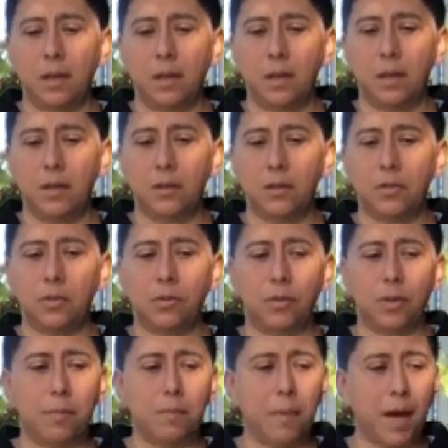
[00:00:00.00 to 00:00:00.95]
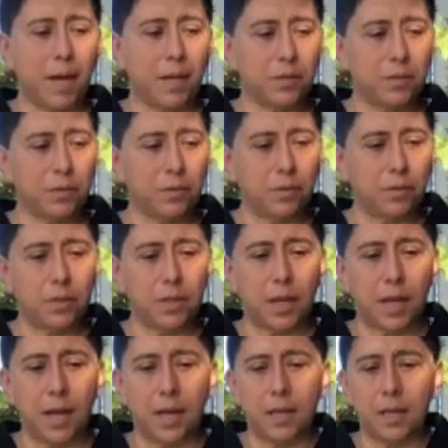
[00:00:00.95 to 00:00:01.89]
So the muscles
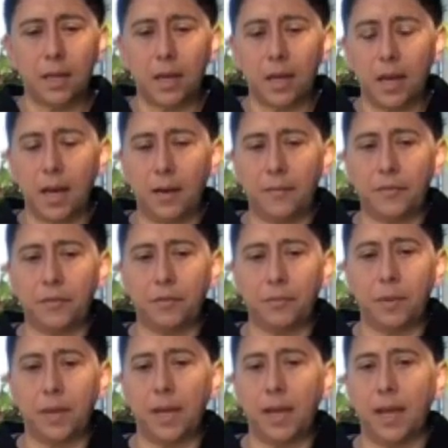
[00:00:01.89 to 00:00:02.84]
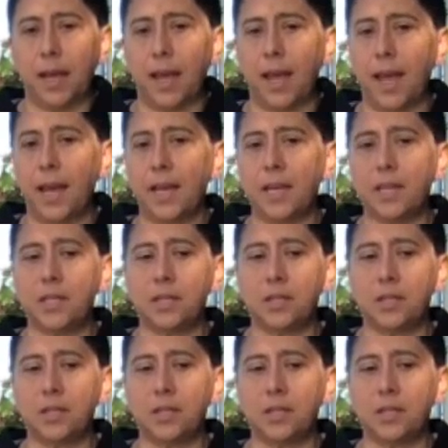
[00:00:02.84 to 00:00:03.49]
doesn't have to be engaged,